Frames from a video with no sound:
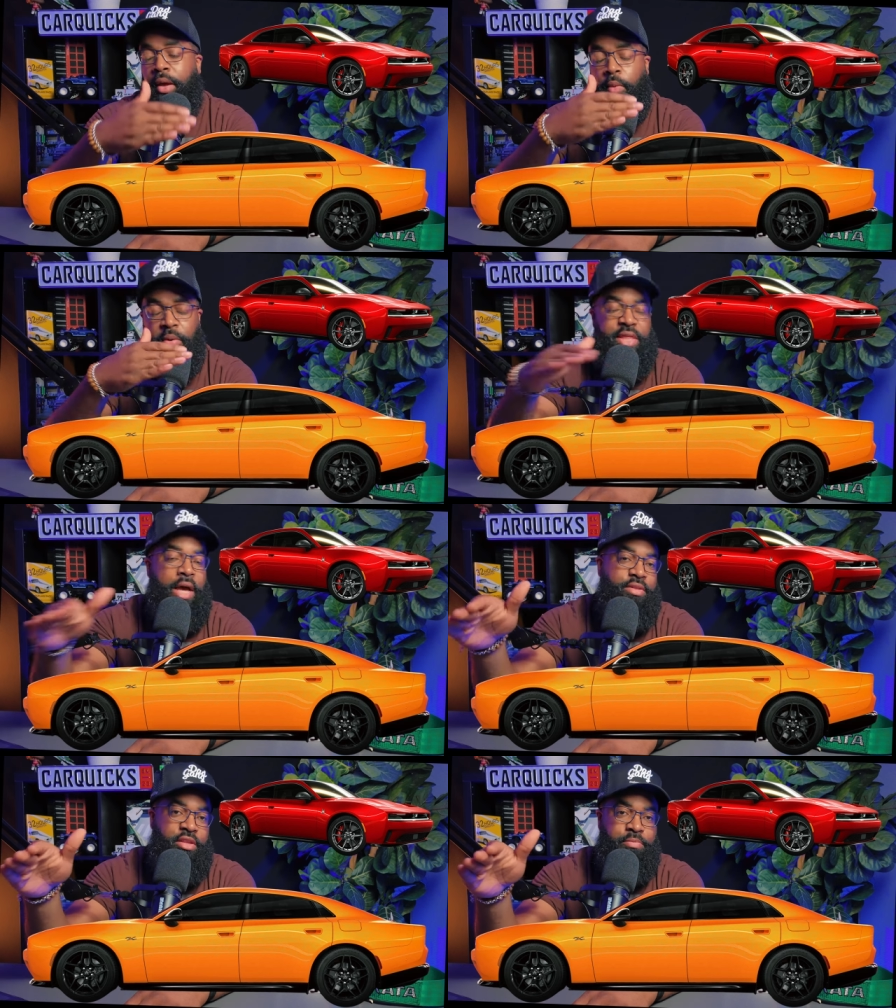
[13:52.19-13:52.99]

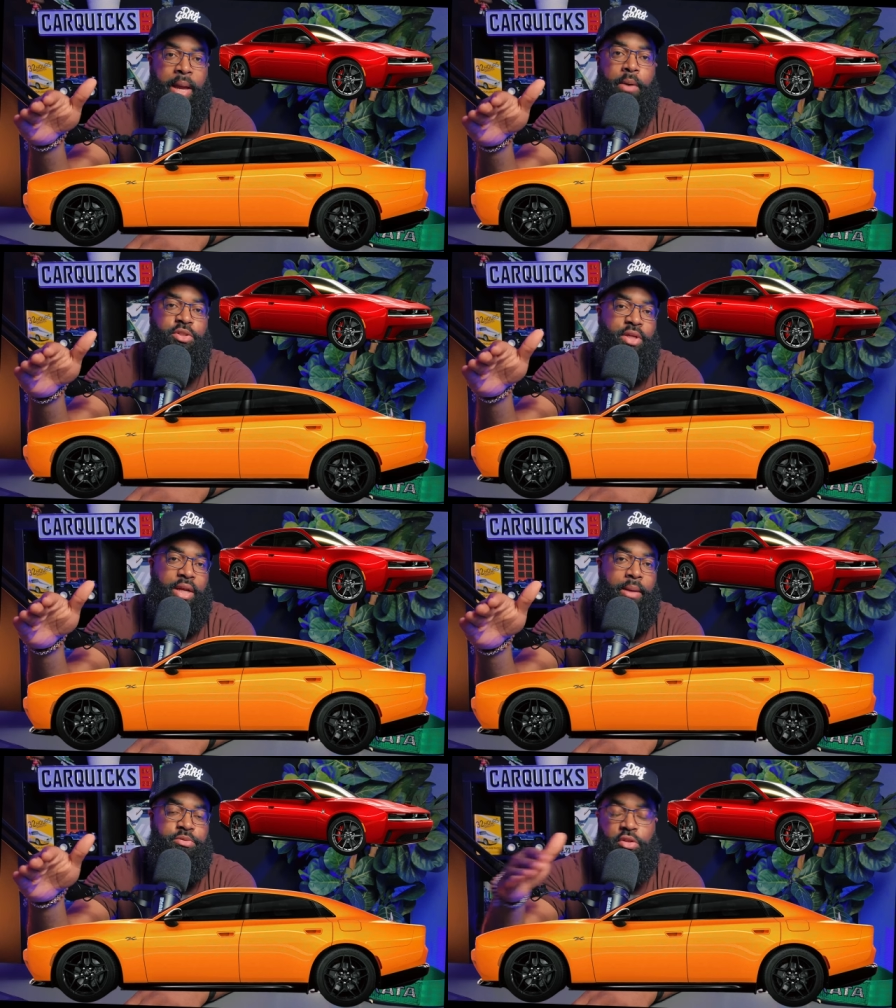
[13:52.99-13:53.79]
Without this Power Shot
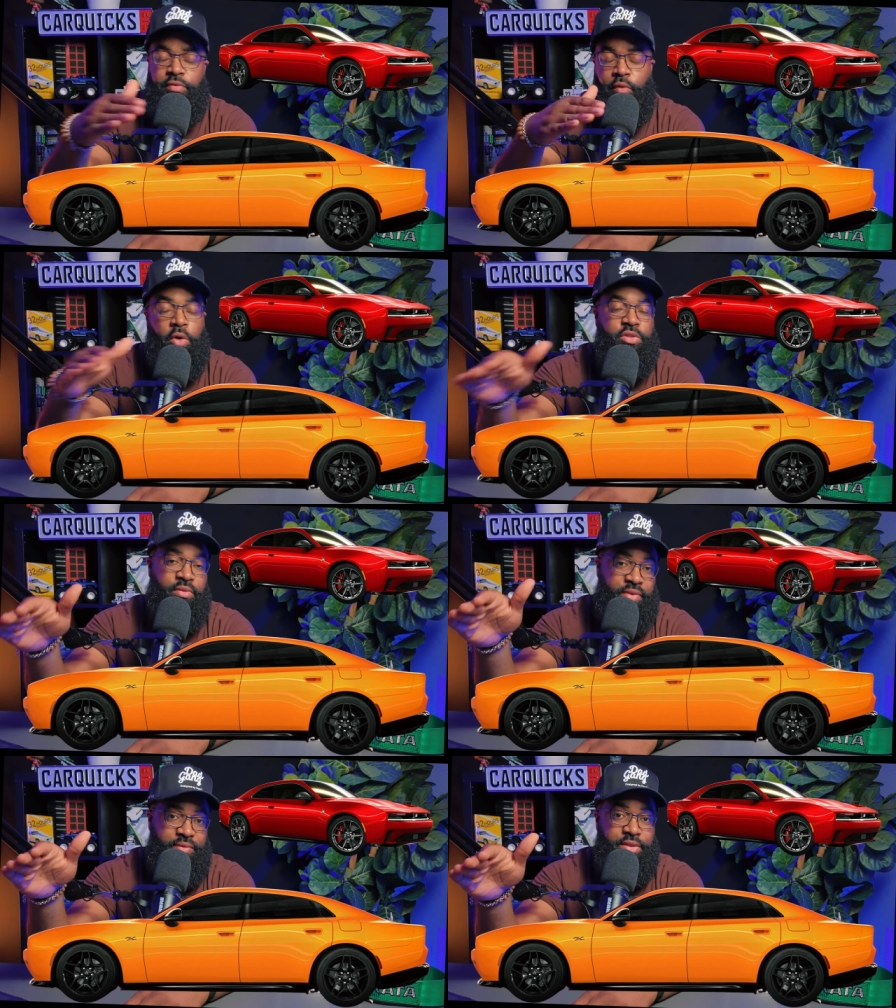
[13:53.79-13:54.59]
option, it's four hundred
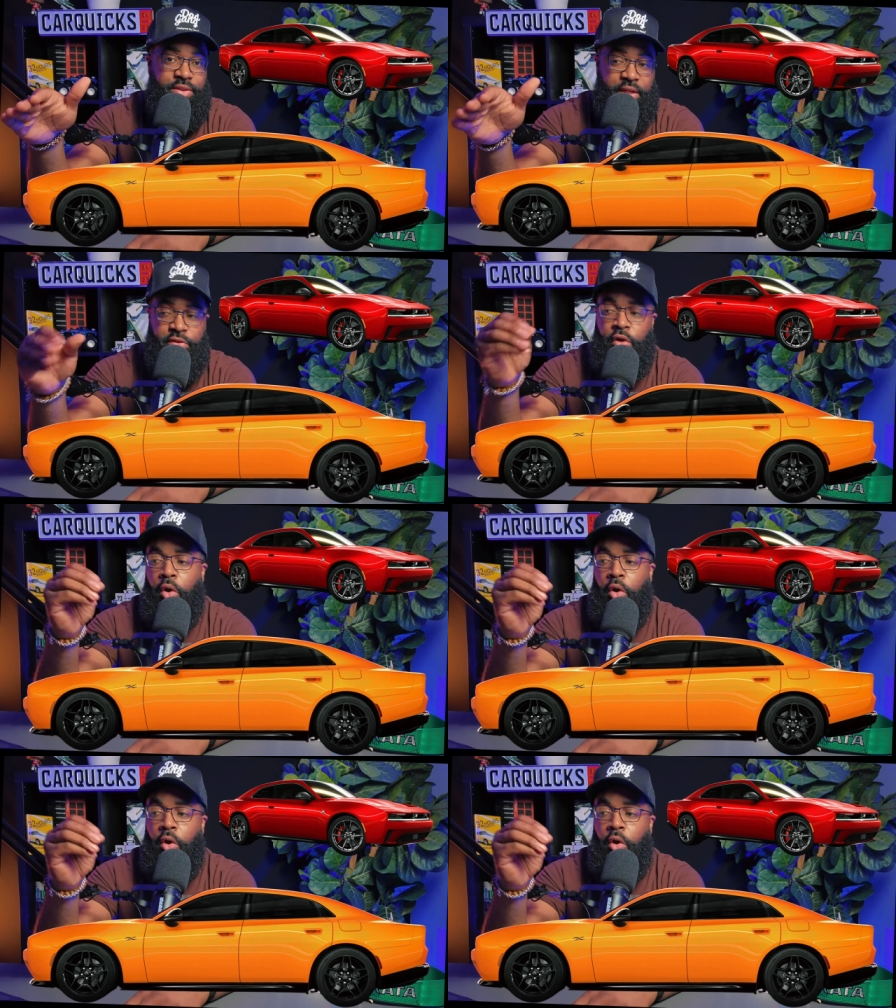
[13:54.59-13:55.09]
fifty-six.